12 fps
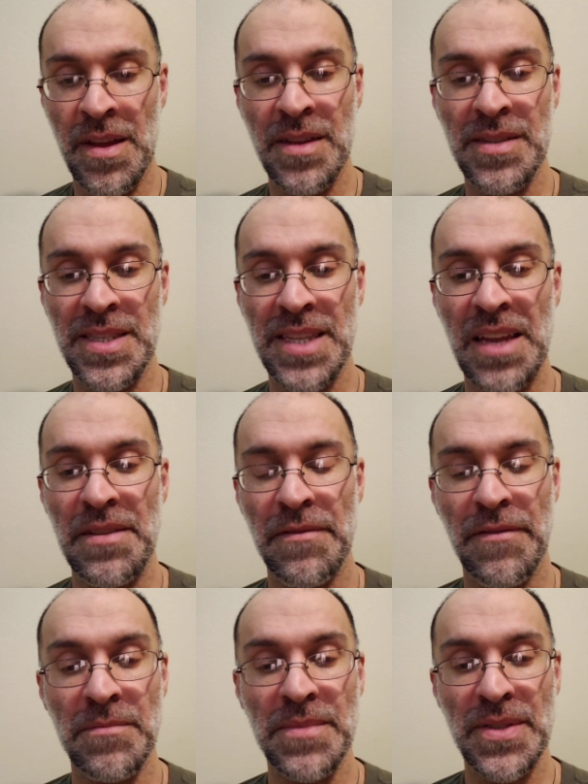sent
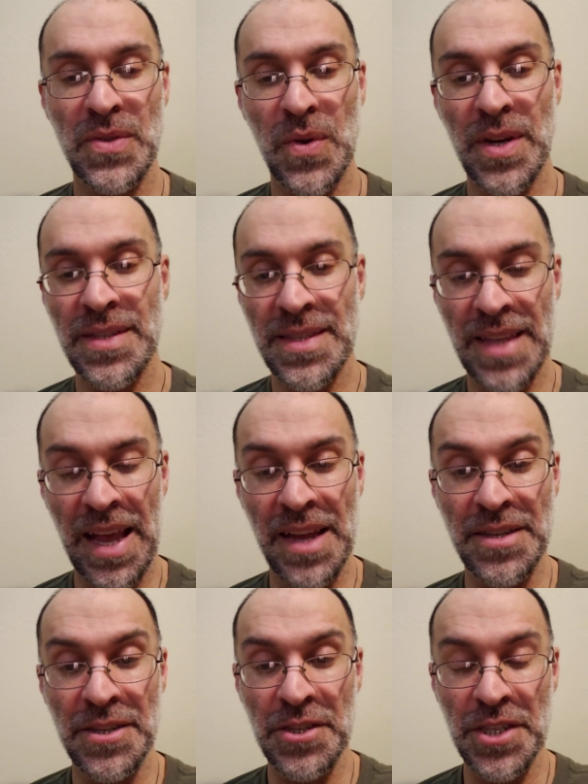from source
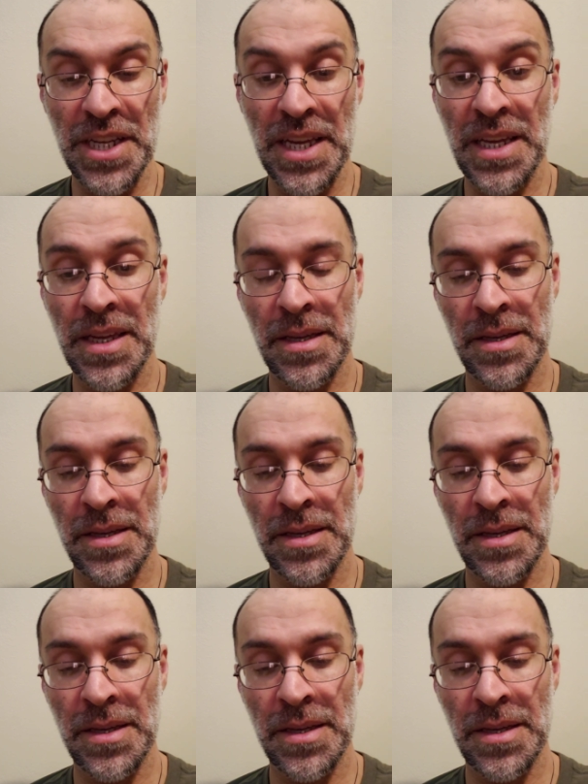energy,